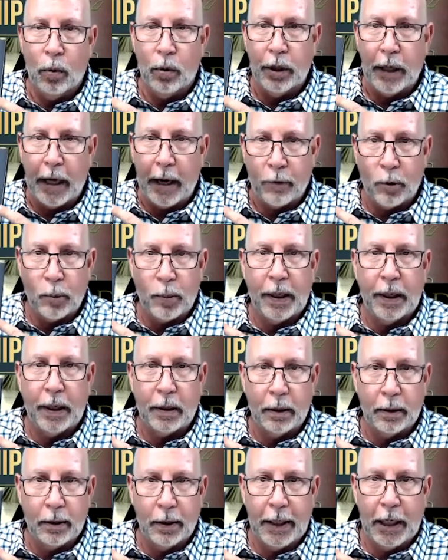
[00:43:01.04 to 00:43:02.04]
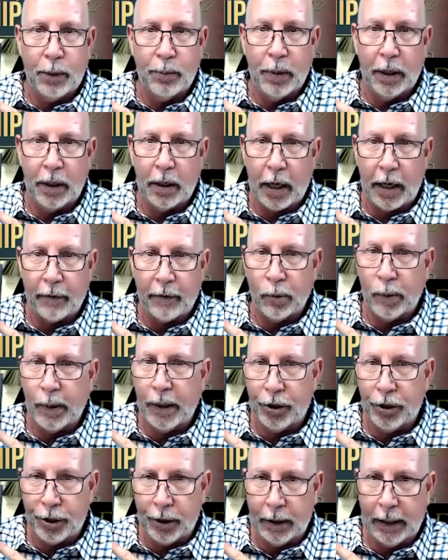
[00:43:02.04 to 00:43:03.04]
everybody can lead, but not everybody
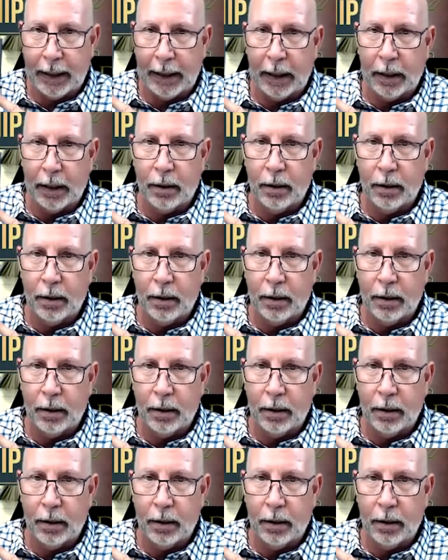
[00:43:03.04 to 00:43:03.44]
should lead.